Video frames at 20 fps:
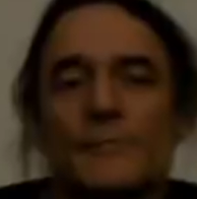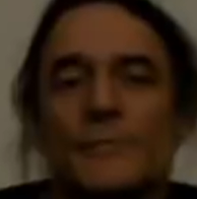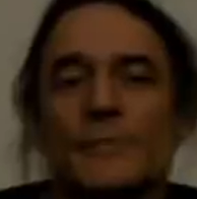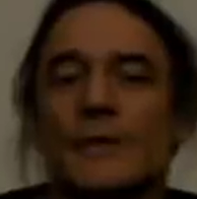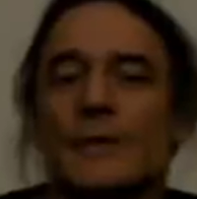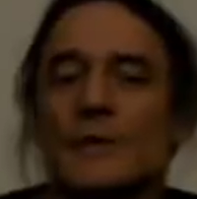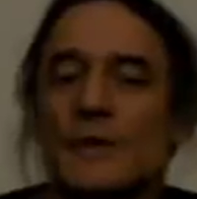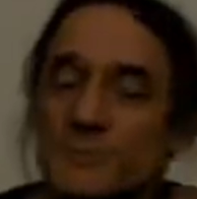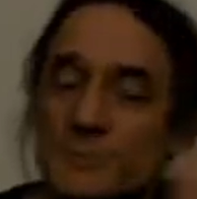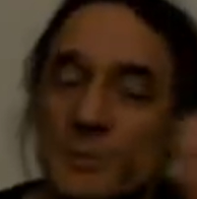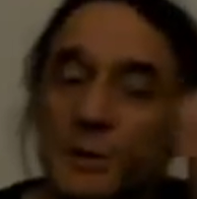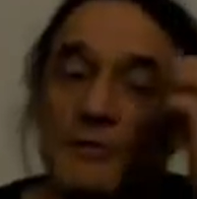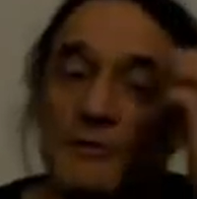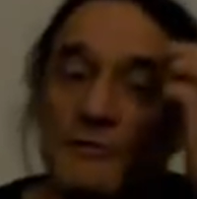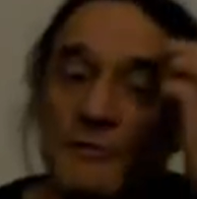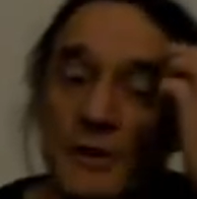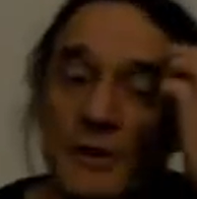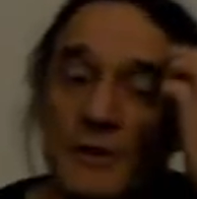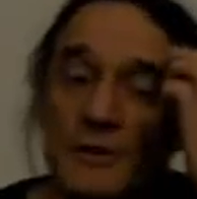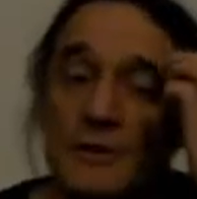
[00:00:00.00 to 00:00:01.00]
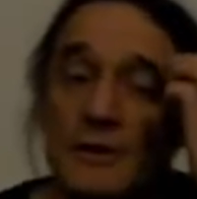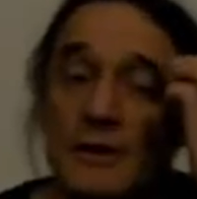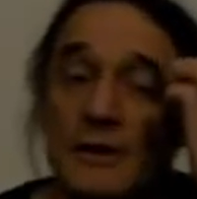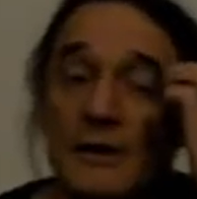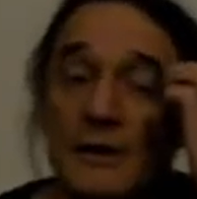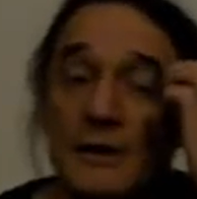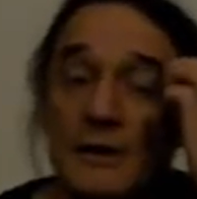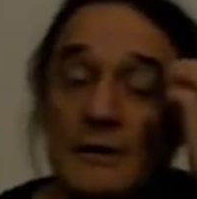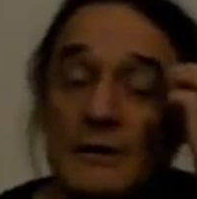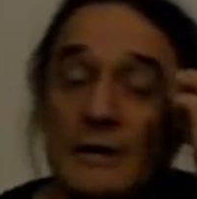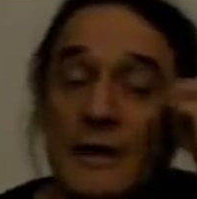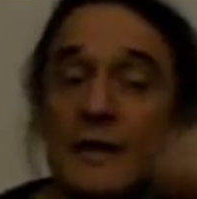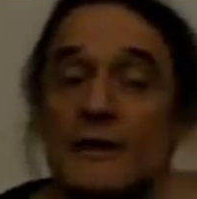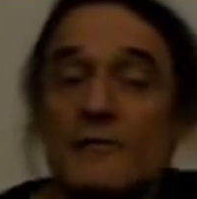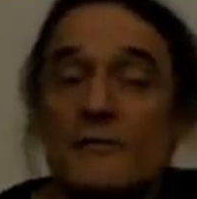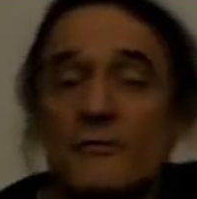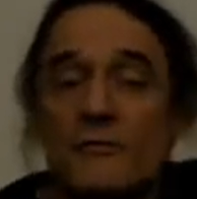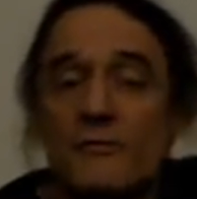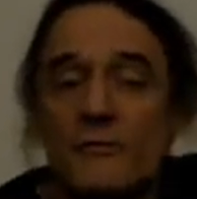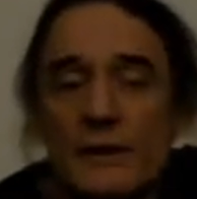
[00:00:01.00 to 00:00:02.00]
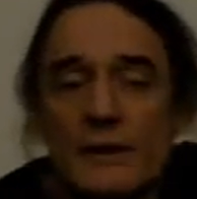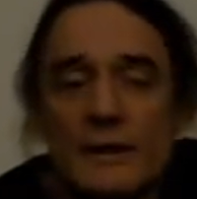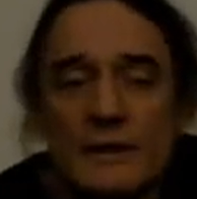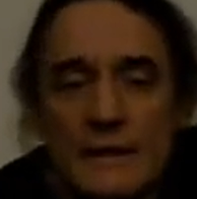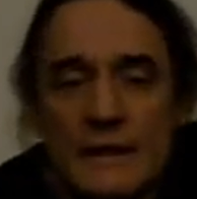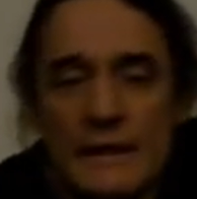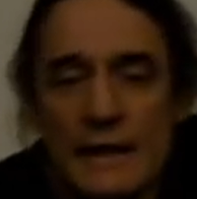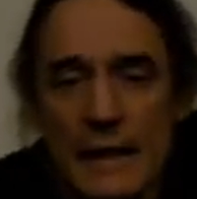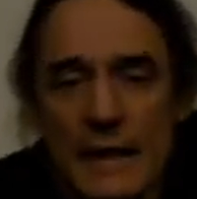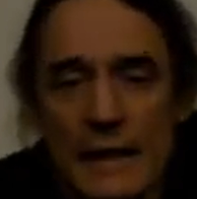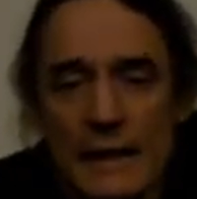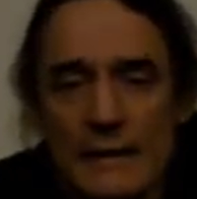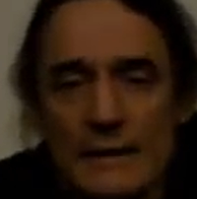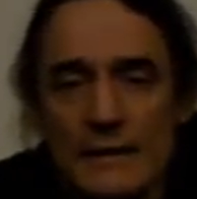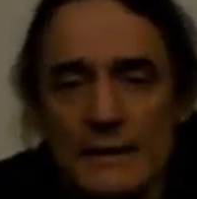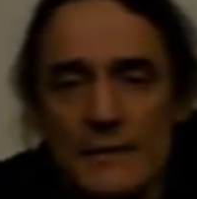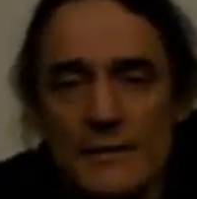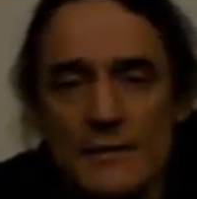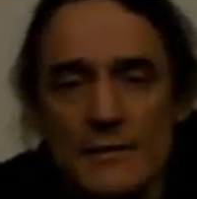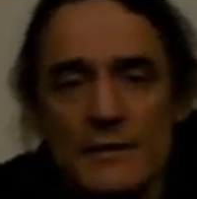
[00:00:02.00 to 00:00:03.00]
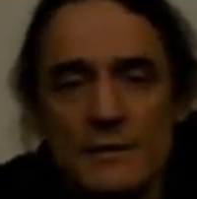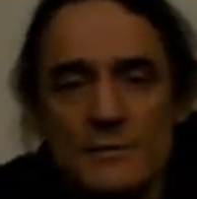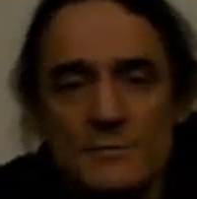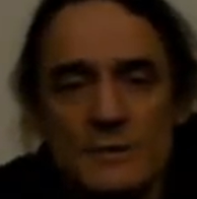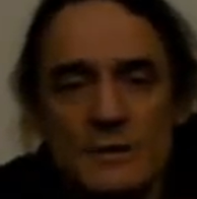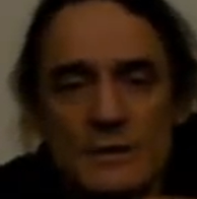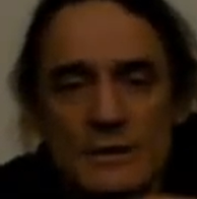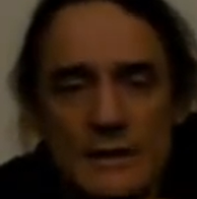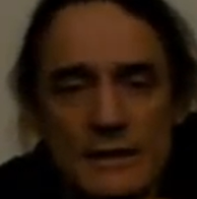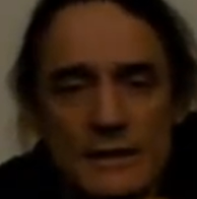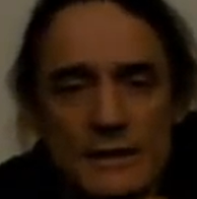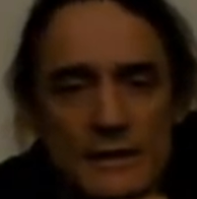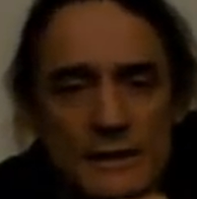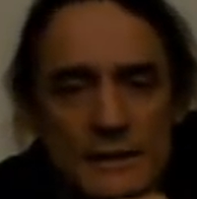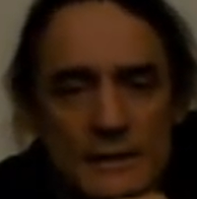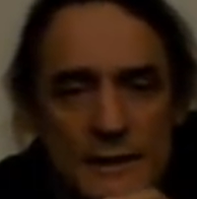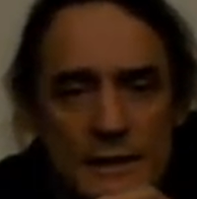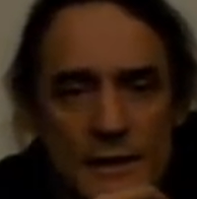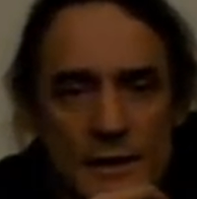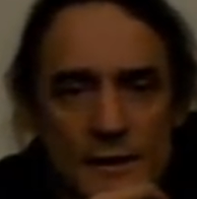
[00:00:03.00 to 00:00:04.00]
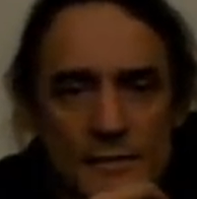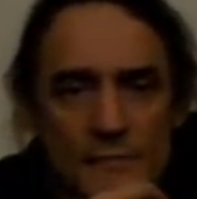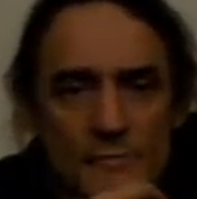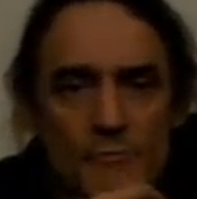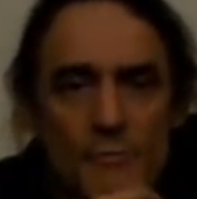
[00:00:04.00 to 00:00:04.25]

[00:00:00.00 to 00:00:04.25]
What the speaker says: that's been frozen and that's unfreezing at this particular time,